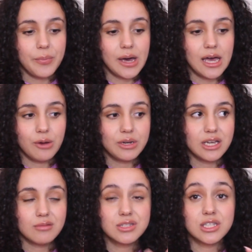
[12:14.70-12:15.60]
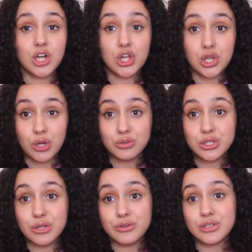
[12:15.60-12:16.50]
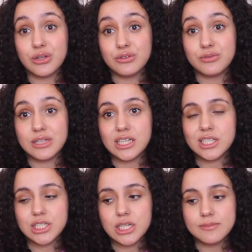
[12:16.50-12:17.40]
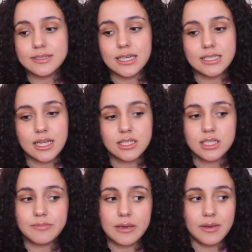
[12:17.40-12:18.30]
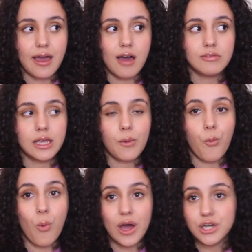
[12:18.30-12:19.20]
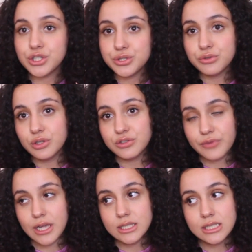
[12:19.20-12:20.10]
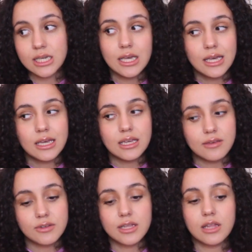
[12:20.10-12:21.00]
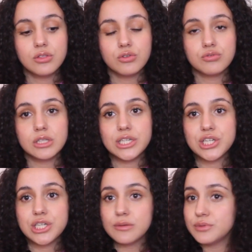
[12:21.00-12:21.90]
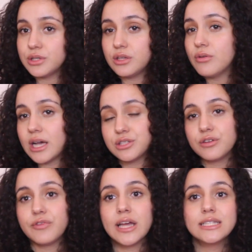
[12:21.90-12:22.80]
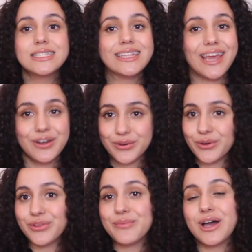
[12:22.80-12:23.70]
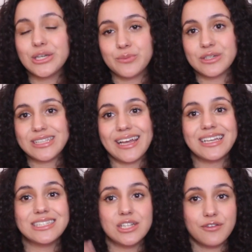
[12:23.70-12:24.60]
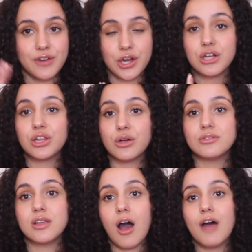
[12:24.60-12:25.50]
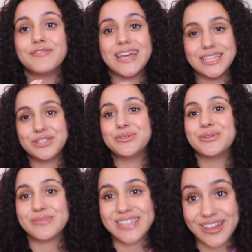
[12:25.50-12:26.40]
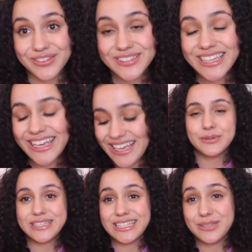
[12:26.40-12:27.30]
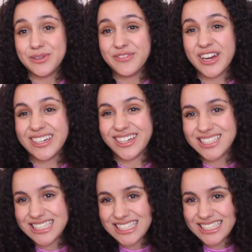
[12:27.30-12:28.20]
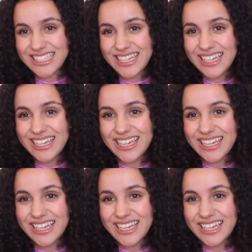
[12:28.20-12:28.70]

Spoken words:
But when it comes to close relationships, they tend to maybe have like 1 or 2 close friends. Even then, those relationships, you ask their friends, they don't know them 100% because they're very closed off and to themselves. People tend to be very narcissistic,